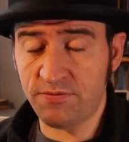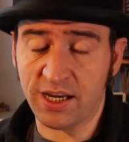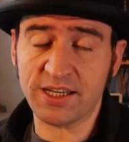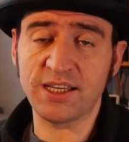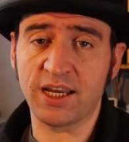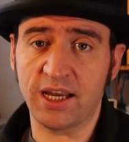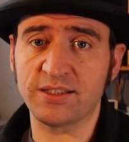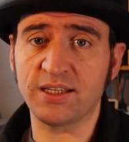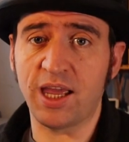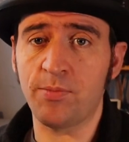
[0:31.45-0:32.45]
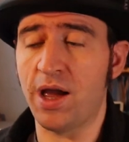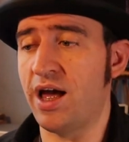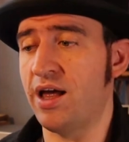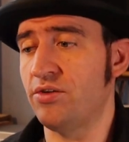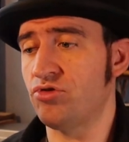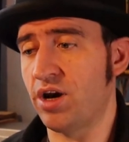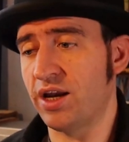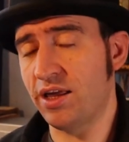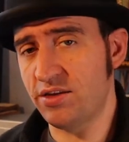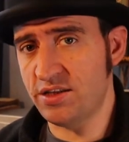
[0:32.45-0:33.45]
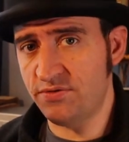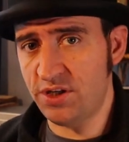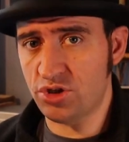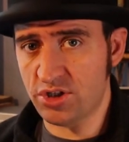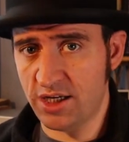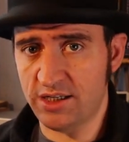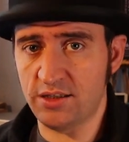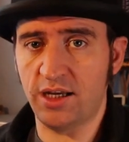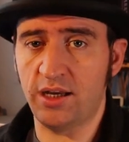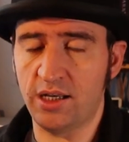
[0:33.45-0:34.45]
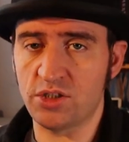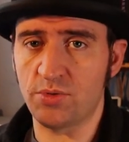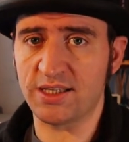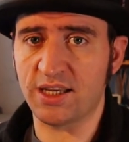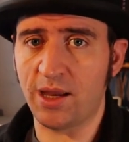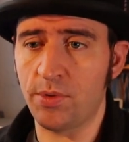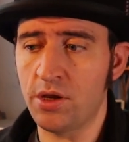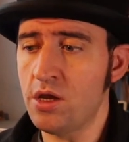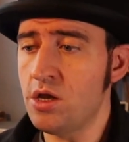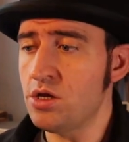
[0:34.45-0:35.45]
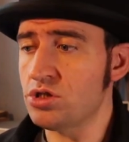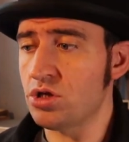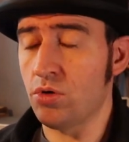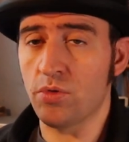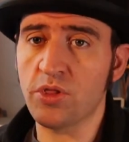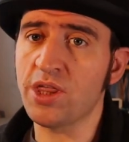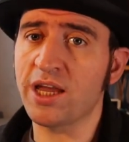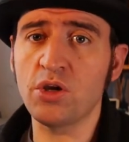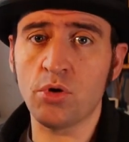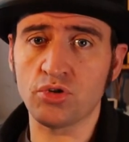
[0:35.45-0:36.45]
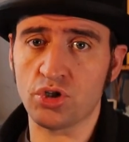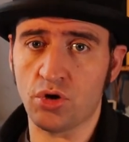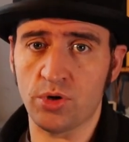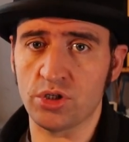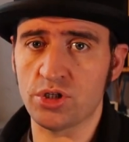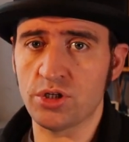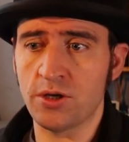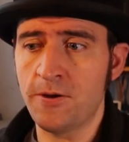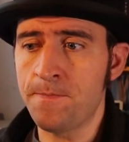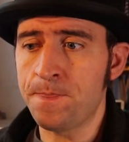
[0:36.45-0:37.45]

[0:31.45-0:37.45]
fixing Inkscape and trying to get these features into Inkscape. So thank you all so much.